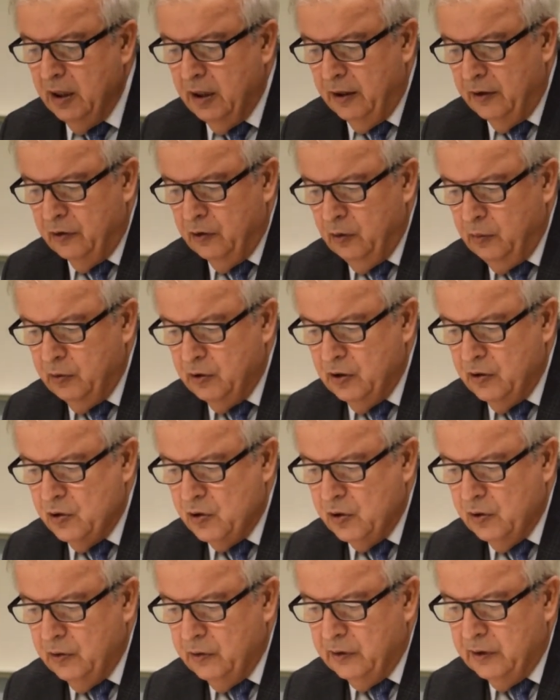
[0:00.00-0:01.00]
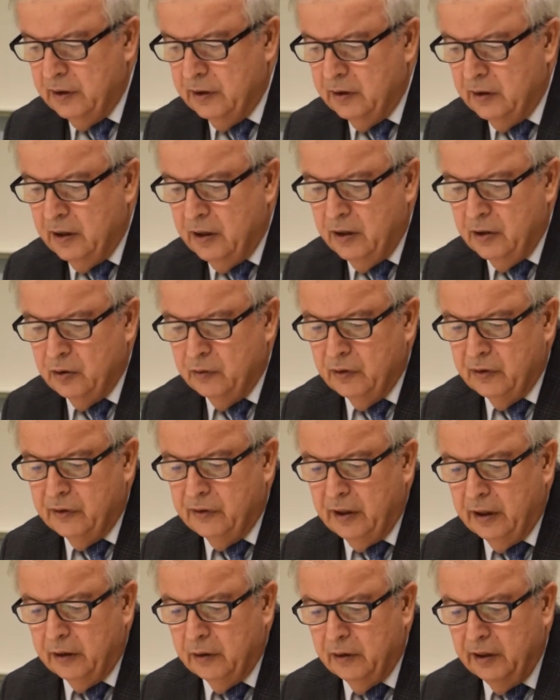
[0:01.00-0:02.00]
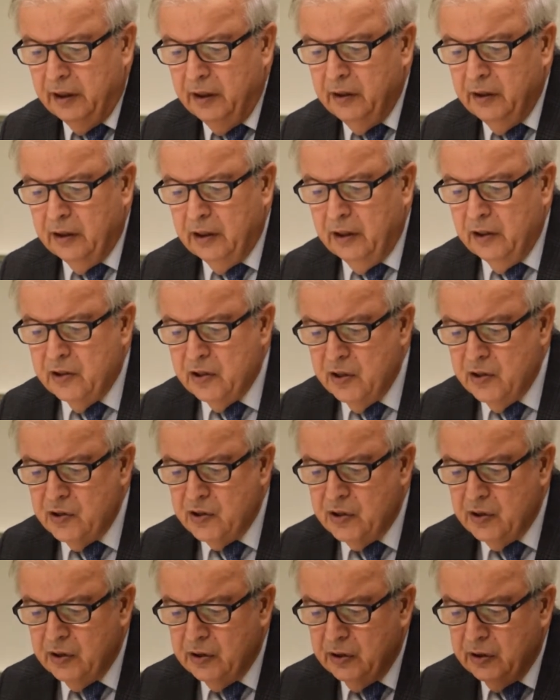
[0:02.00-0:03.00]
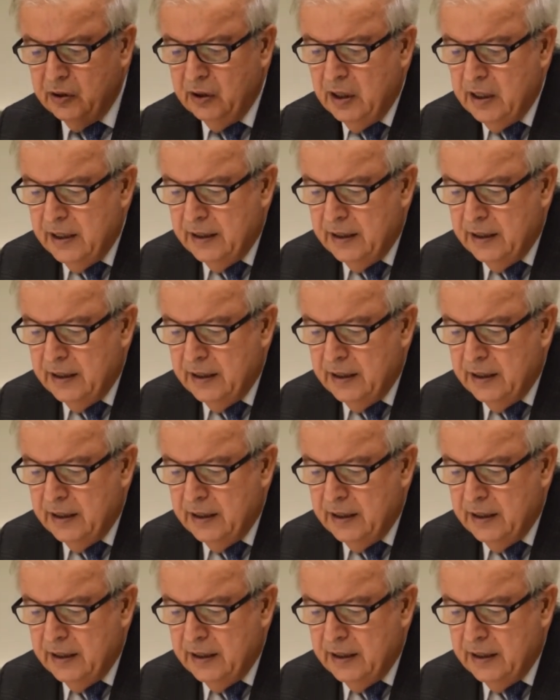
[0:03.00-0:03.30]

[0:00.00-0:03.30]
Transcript: Azerbaijan saw the rise of a secular intelligentsia